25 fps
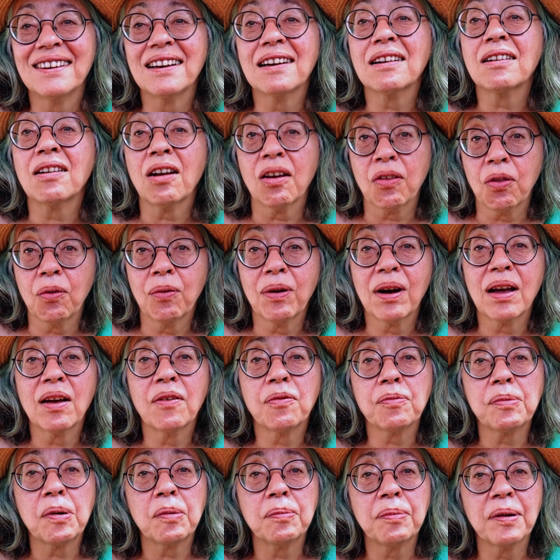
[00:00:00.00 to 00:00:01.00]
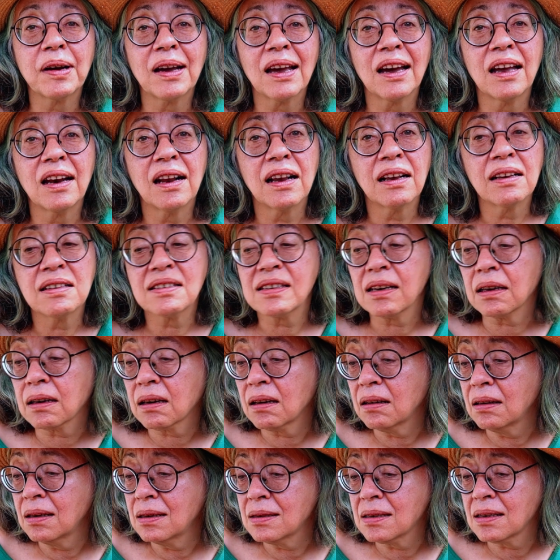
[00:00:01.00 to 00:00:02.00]
Another way of propagating
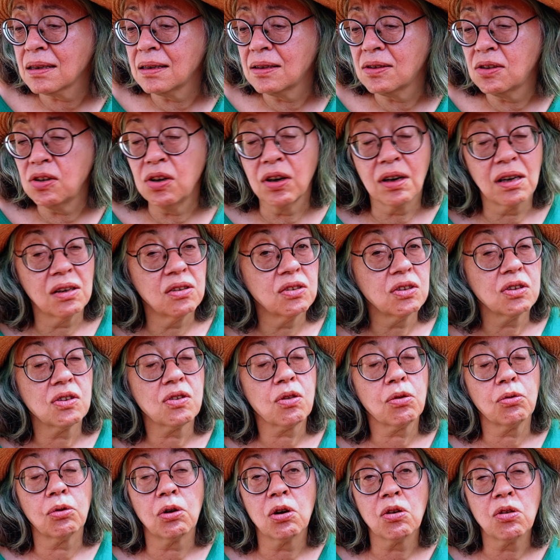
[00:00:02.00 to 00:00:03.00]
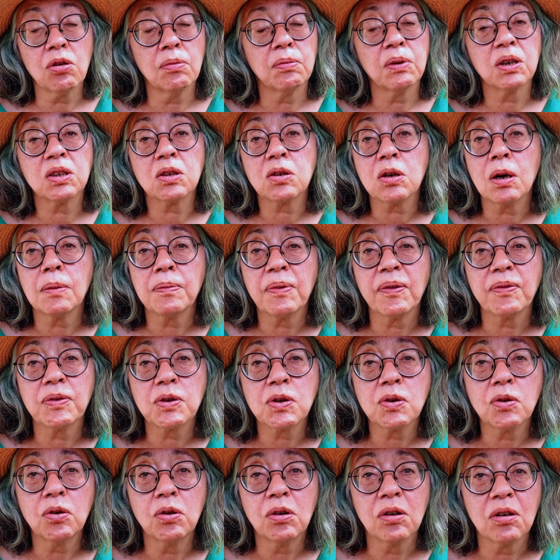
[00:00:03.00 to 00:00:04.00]
succulents is you can just throw them on top of
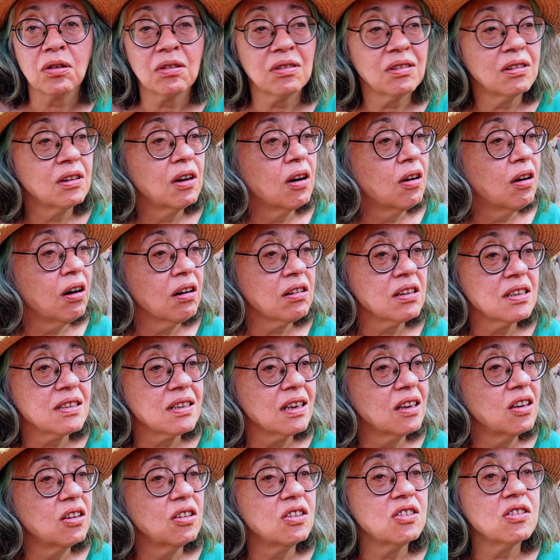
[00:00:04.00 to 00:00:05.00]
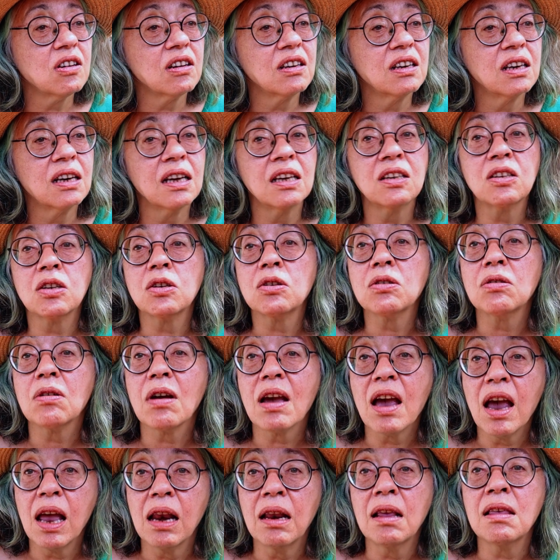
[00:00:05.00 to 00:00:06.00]
soil. Honestly, you don't need to do
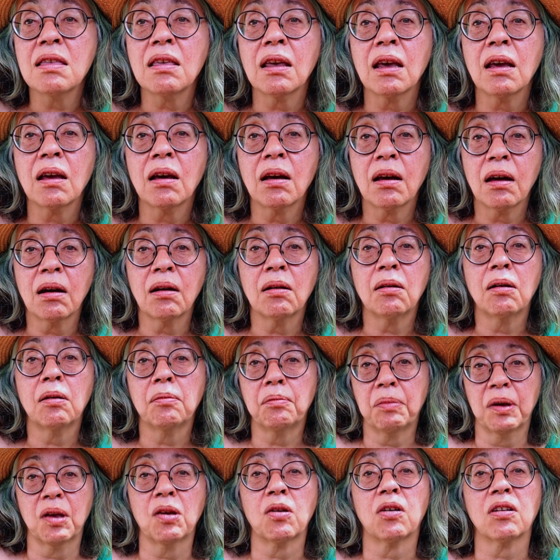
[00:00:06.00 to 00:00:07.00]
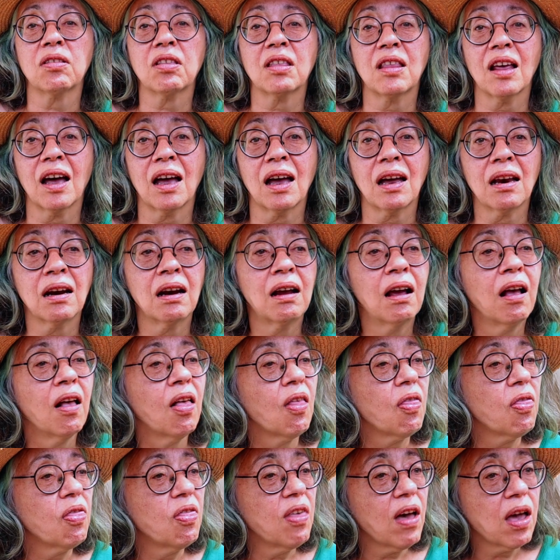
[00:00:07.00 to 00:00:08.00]
anything beyond that.
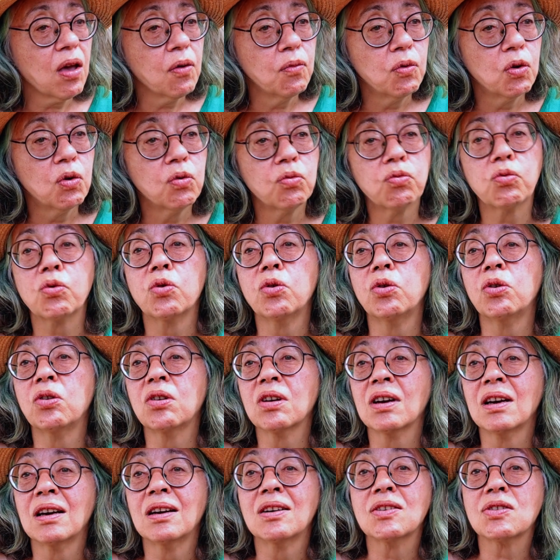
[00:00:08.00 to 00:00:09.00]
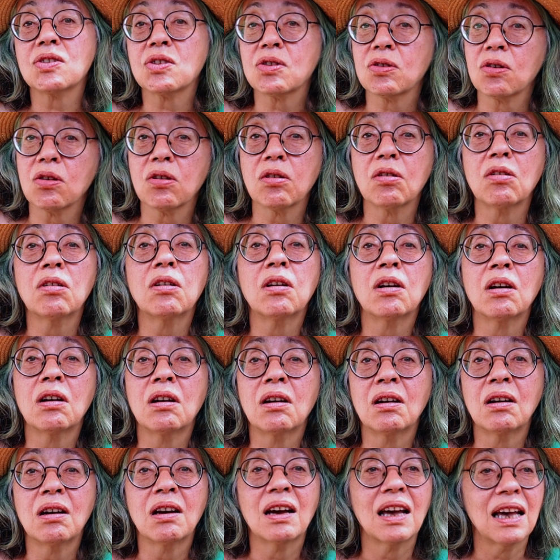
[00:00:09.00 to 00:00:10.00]
They will root so
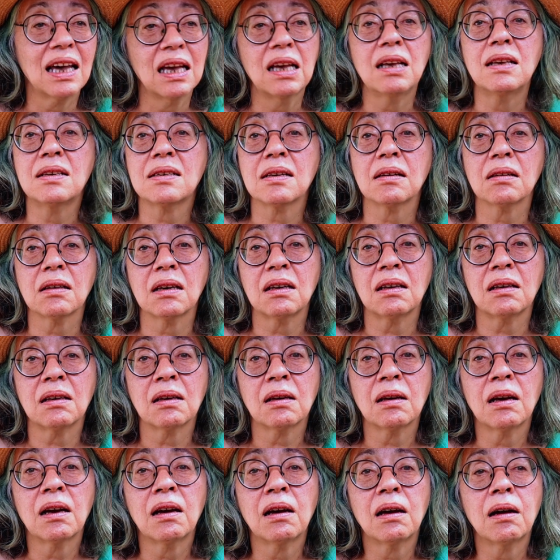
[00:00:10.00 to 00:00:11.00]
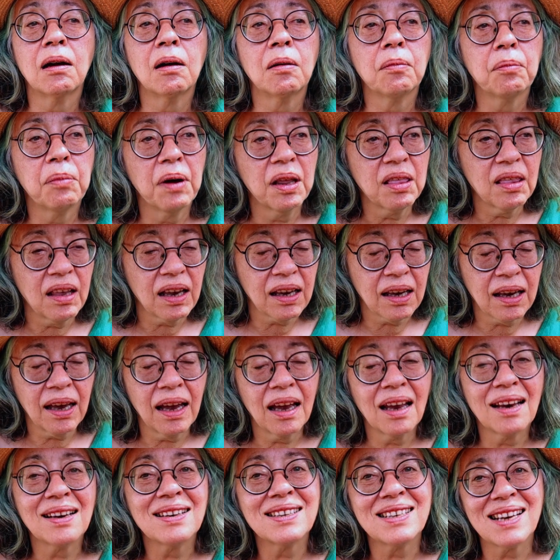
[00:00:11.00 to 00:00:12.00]
easily, but they
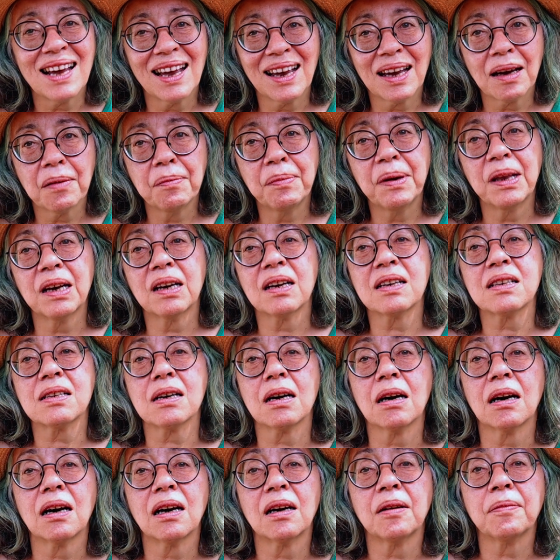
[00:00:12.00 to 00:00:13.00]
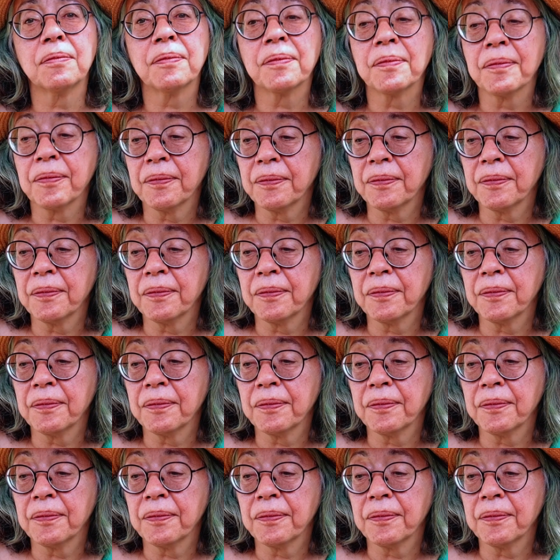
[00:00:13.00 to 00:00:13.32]
can take a bit of time.